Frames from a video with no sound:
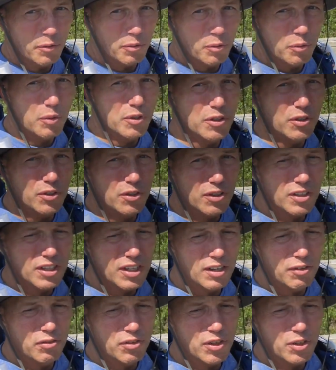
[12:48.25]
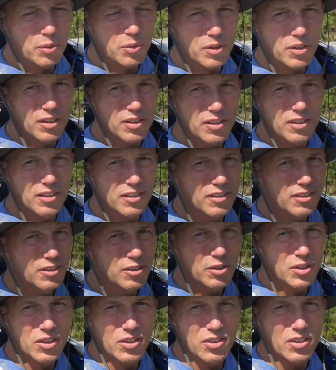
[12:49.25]
When you look at that viewer,
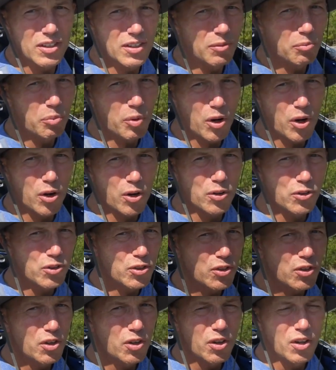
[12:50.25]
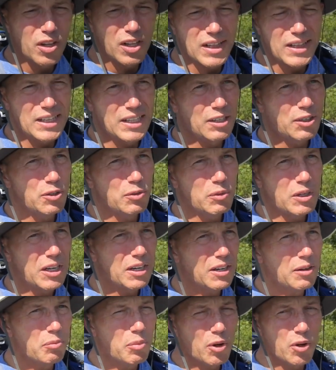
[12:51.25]
you can see birds, little
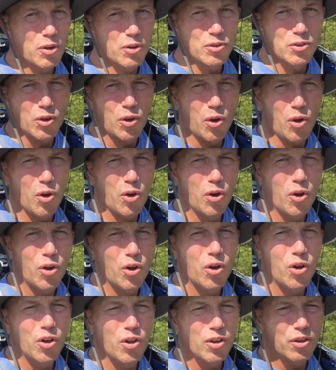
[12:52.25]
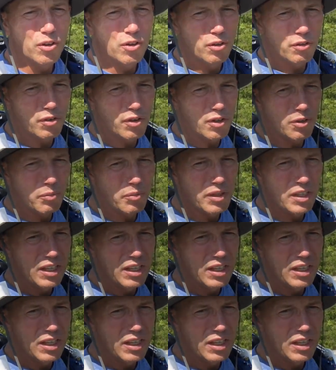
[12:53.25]
tiny birds all over them.